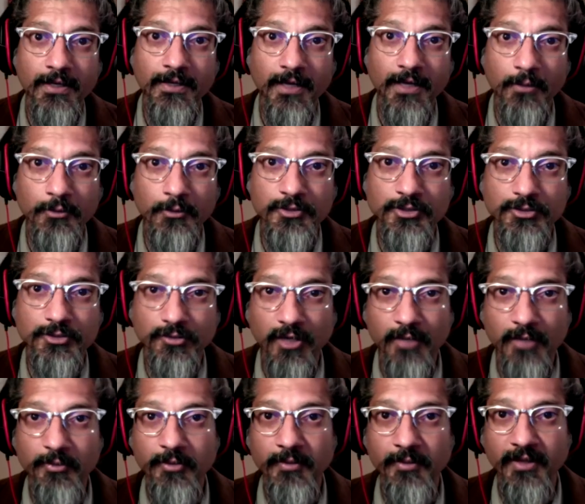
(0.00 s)
I would
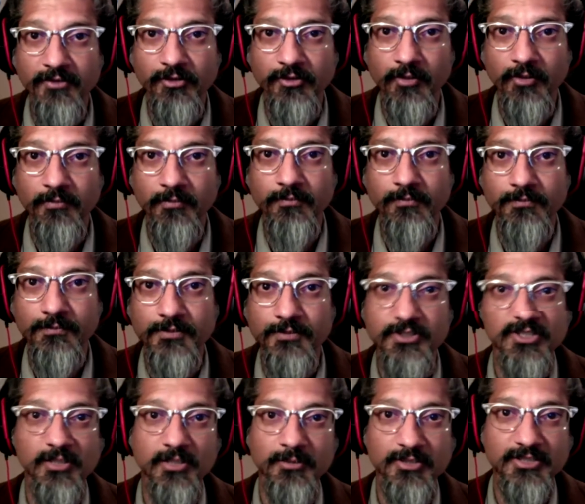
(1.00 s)
describe him as our,
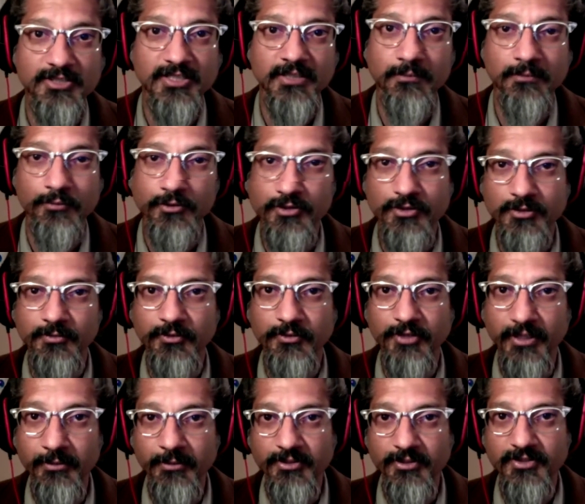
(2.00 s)
to some extent, principal
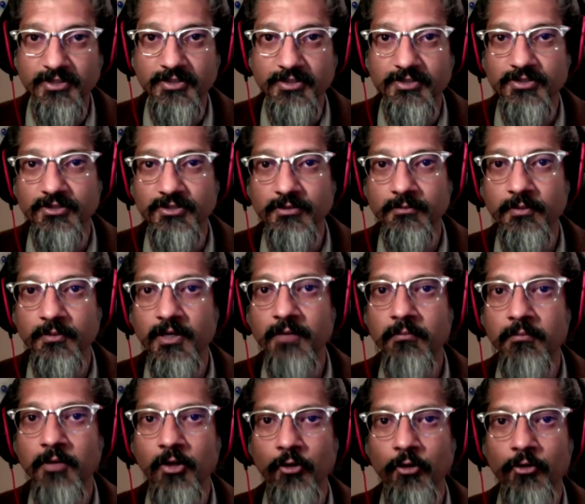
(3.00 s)
nemesis. You know,
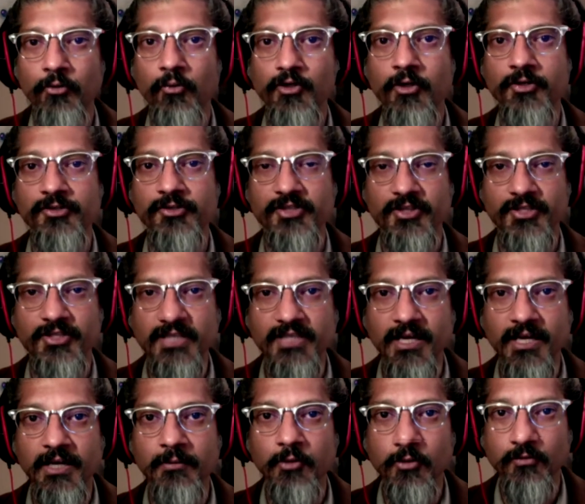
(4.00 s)
Bob Mueller was at the
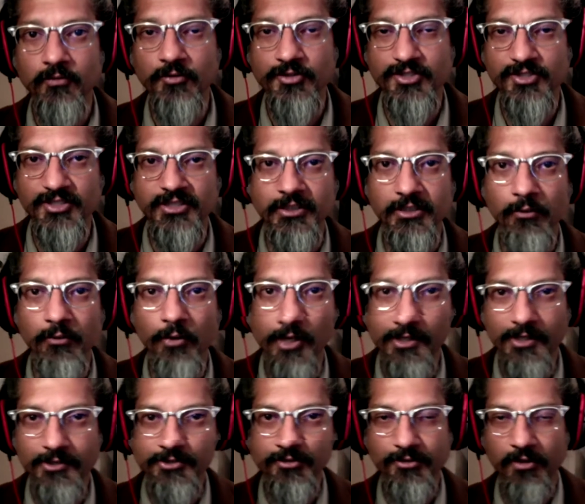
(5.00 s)
time overseeing what
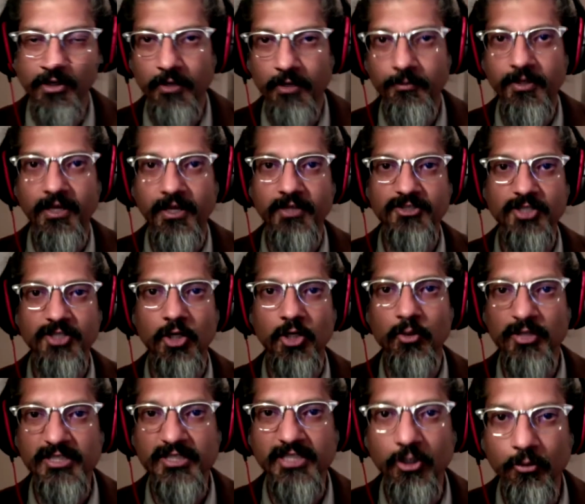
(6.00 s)
I described as
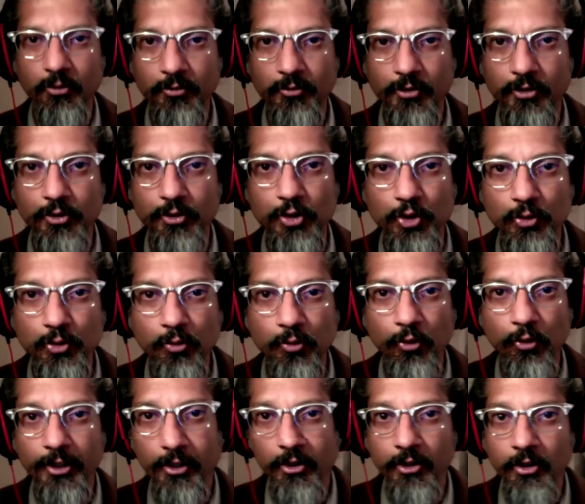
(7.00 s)
COINTELPRO
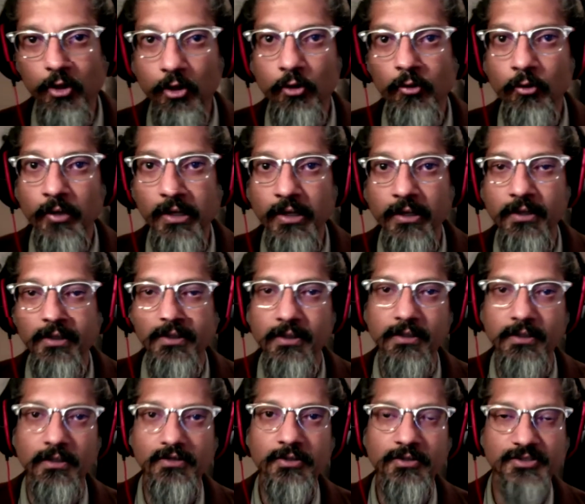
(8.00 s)
2.0
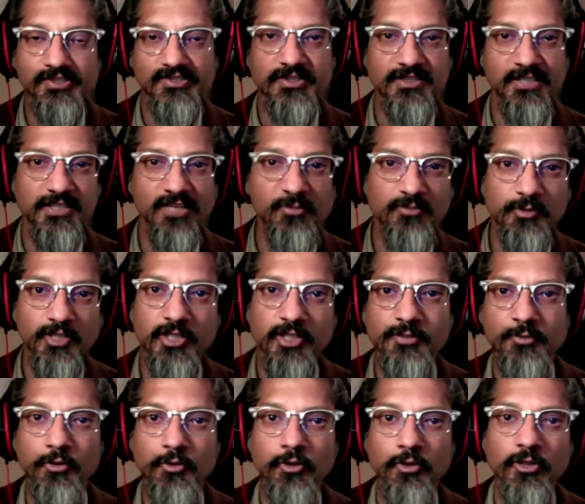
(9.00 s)
and this is the
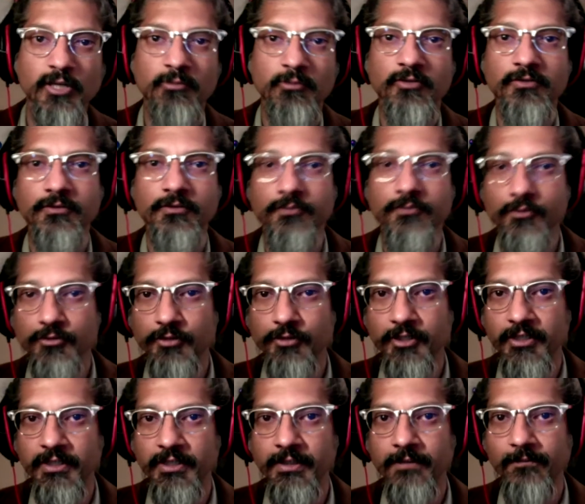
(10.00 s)
FBI's program of
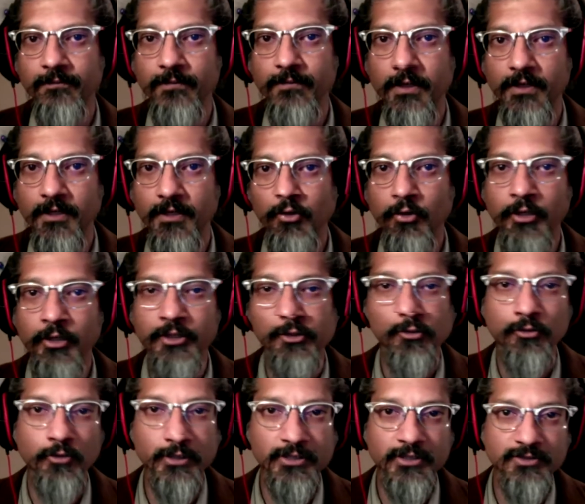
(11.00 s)
infiltrating uh,
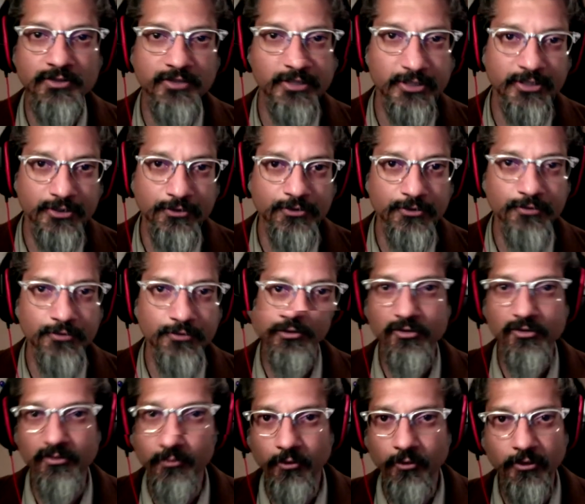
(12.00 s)
Quaker organizations,
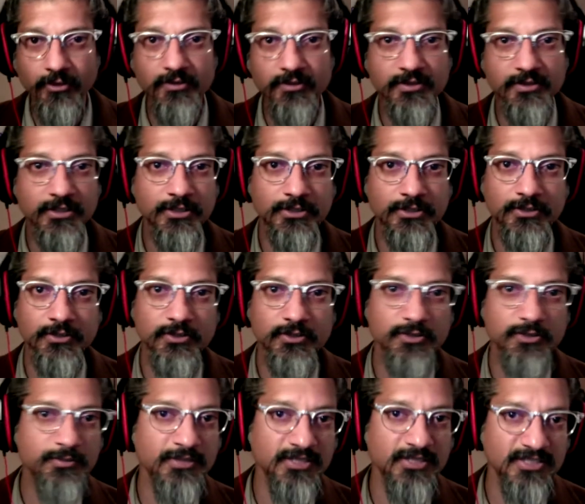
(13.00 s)
Muslim
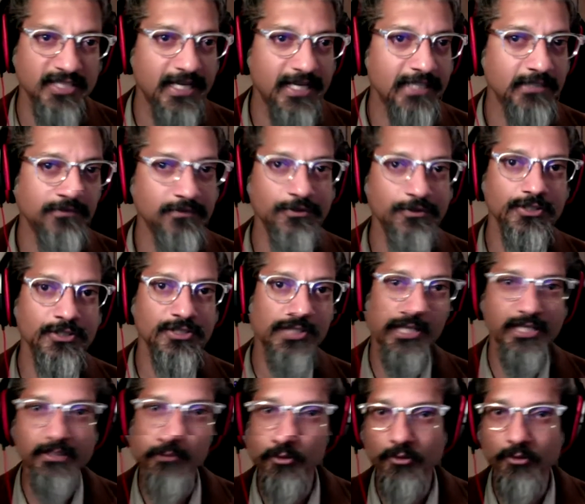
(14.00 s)
organizations, peace activists, animal,